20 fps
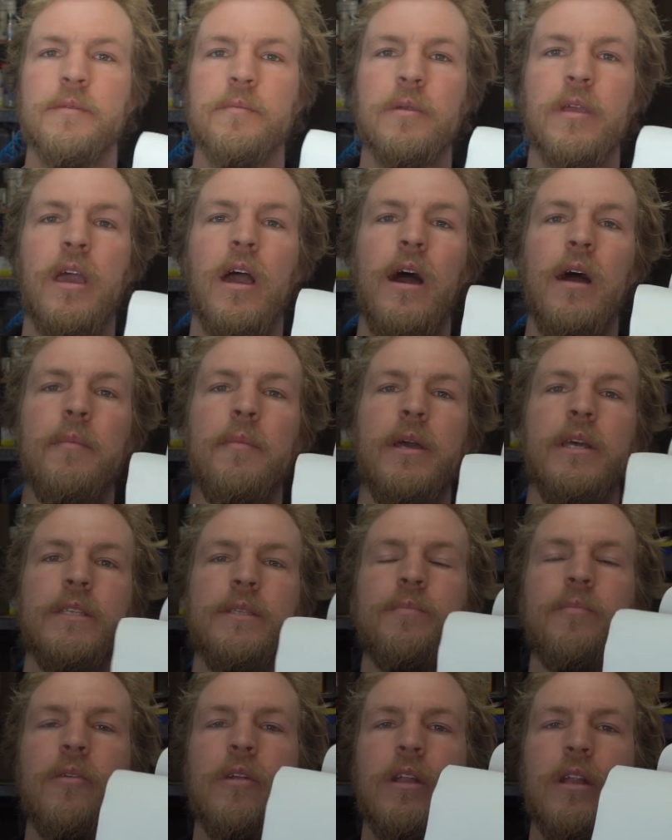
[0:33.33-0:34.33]
some
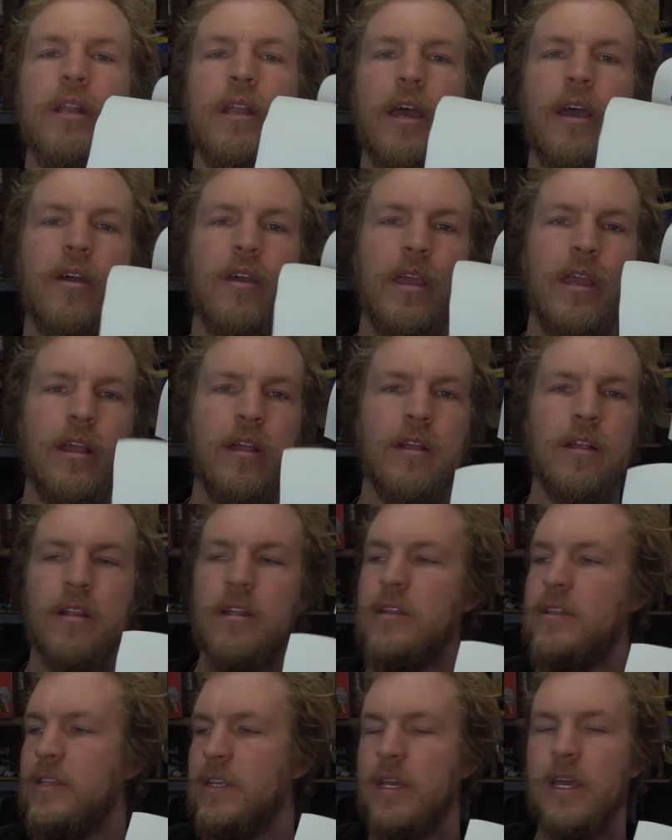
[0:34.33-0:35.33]
comments printed out
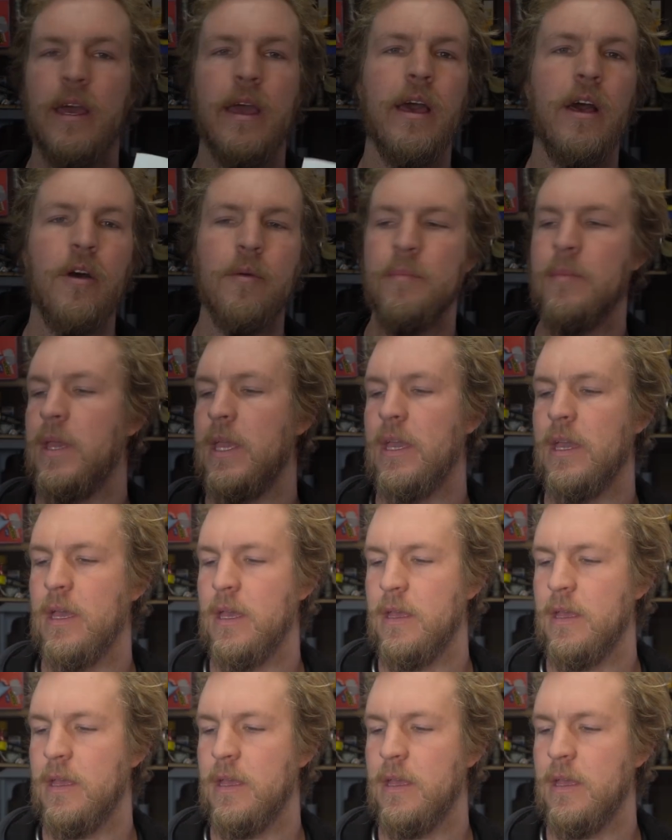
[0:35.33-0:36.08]
here to help me.